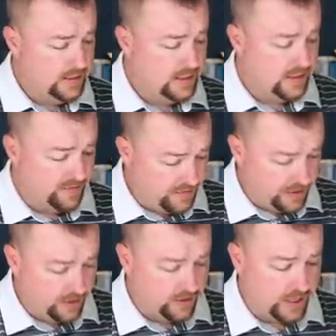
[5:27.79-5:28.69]

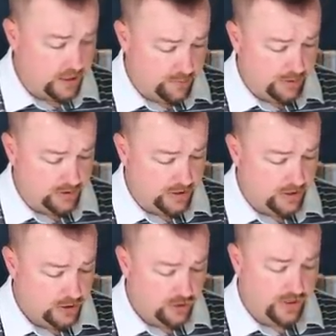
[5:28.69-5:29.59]
configured, and built
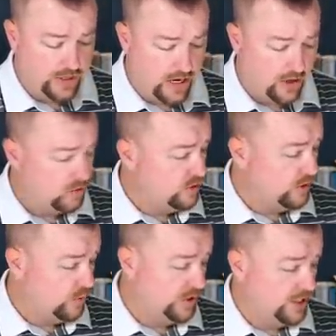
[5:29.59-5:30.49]
so that not
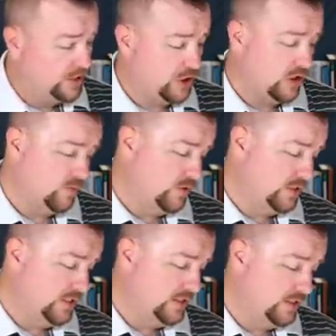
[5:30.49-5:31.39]
only would each column
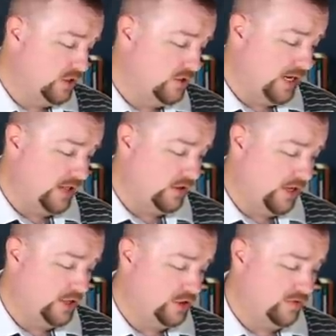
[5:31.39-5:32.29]
resist its own
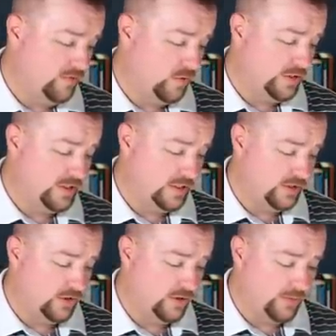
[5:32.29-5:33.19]
allocation of forces
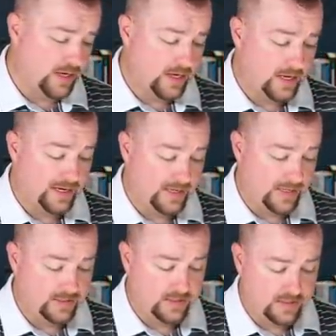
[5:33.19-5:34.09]
exerted by and
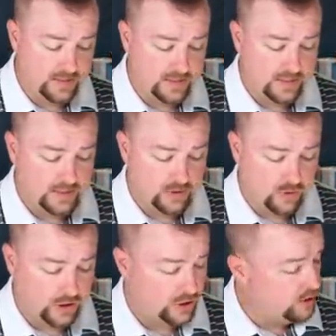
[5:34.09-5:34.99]
against the CTS
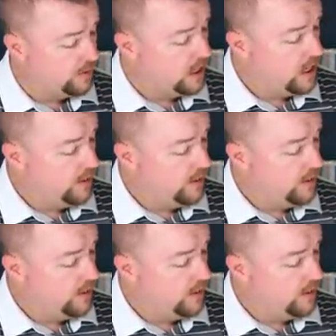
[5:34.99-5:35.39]
structure,